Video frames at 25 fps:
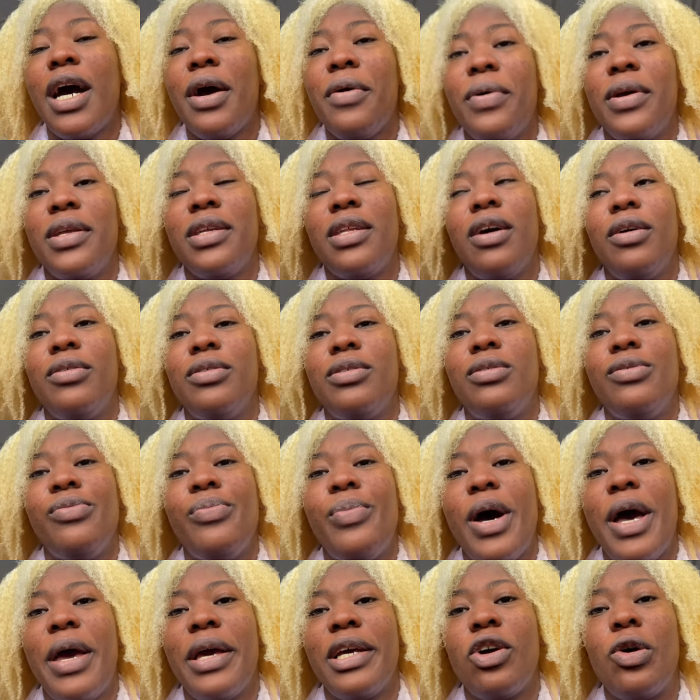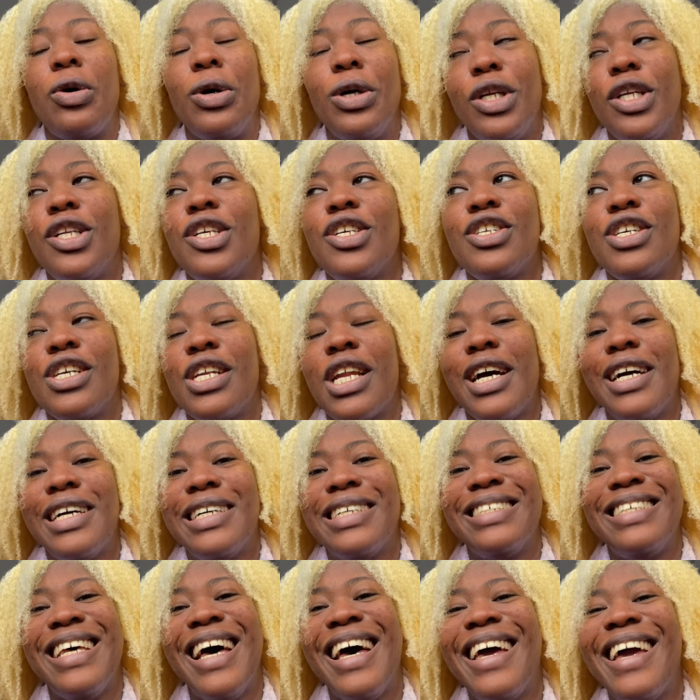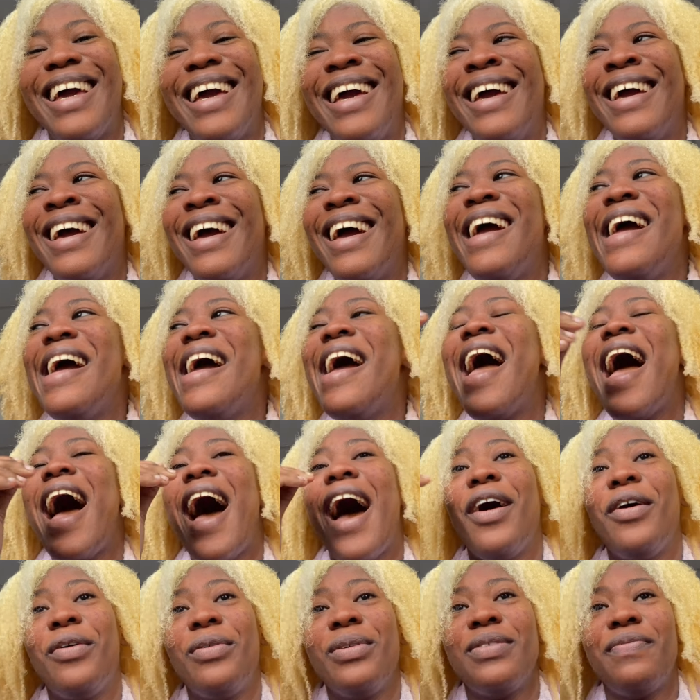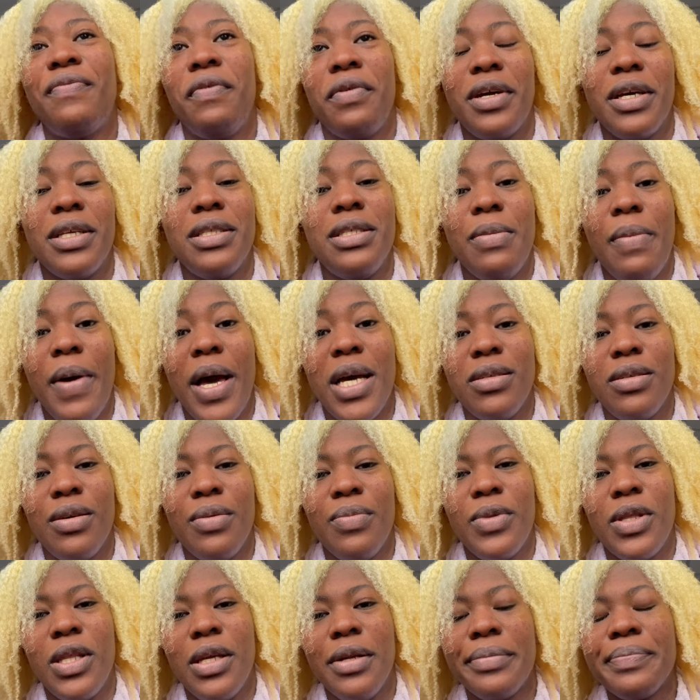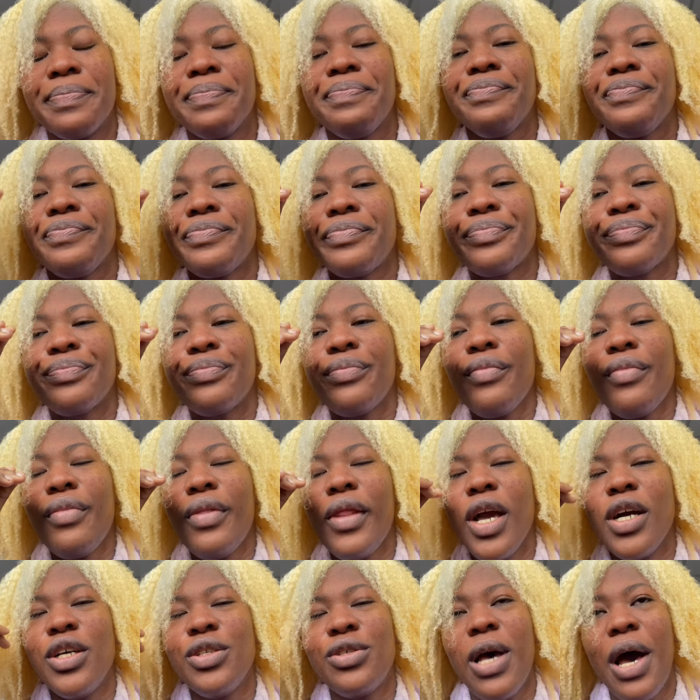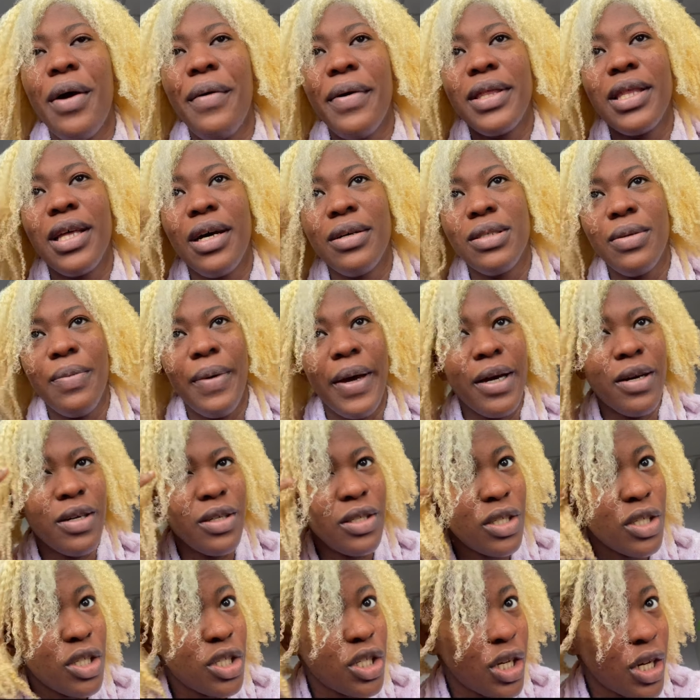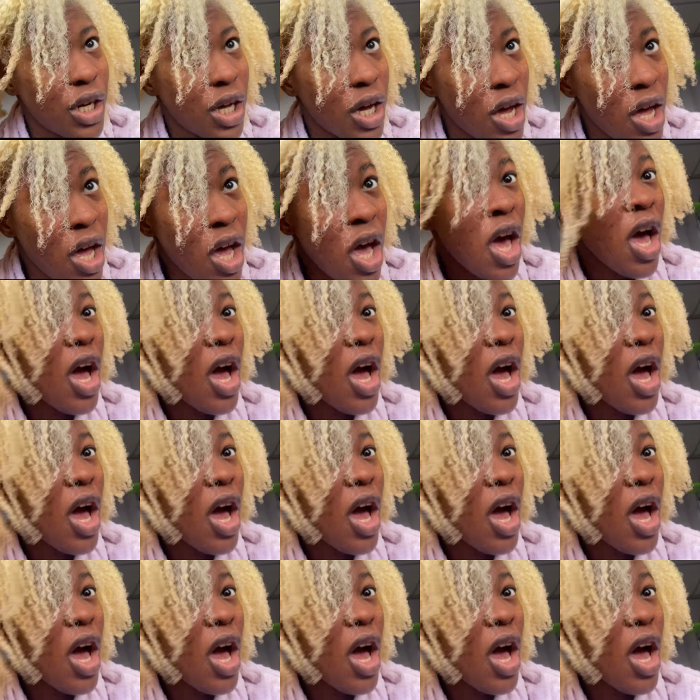I went out to buy conditioner because I always forget to buy something, so I went out to buy conditioner.